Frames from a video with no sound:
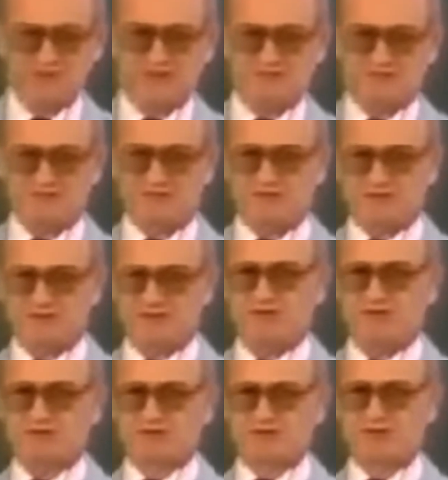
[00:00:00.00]
accepted
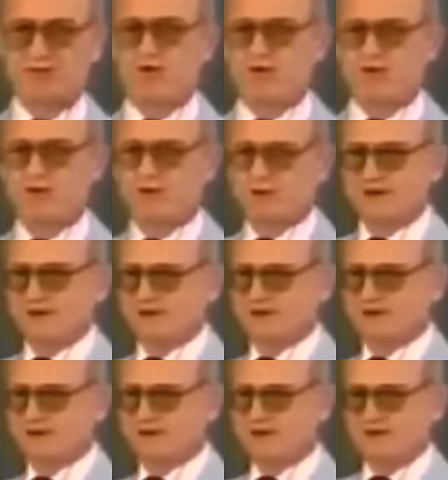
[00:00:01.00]
religious dogma
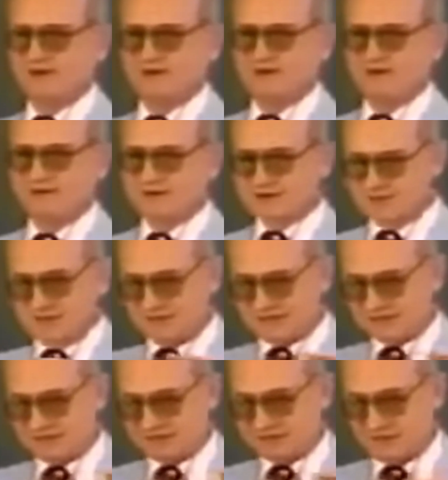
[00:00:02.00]
is
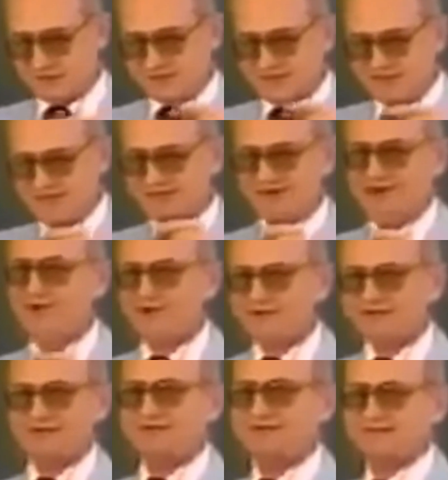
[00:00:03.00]
being slowly
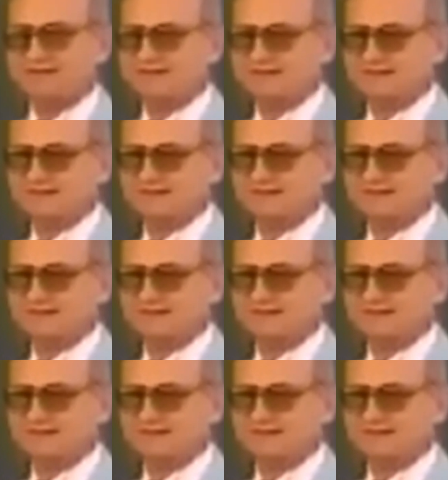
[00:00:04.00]
eroded